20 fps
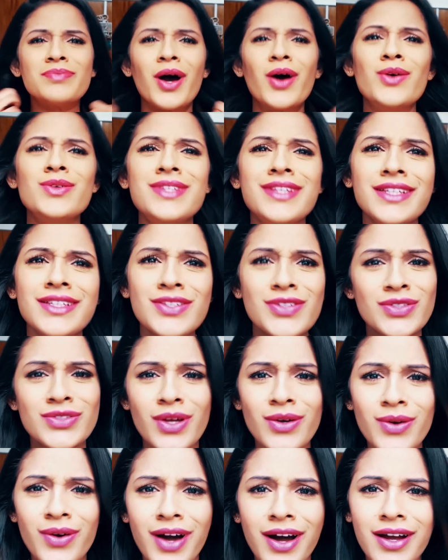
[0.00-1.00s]
Posing is
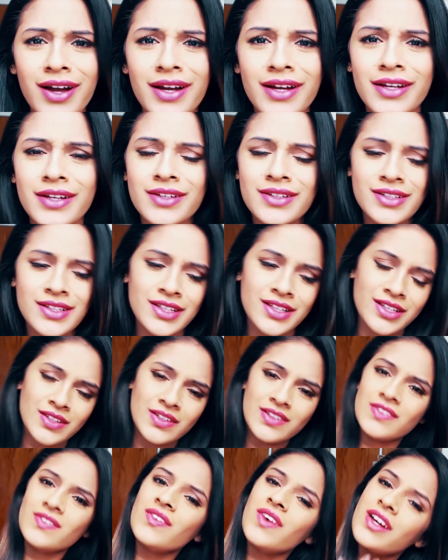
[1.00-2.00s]
so hard.
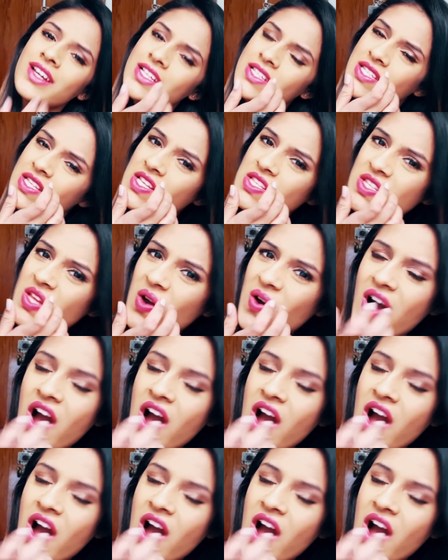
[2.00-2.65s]
Why is this so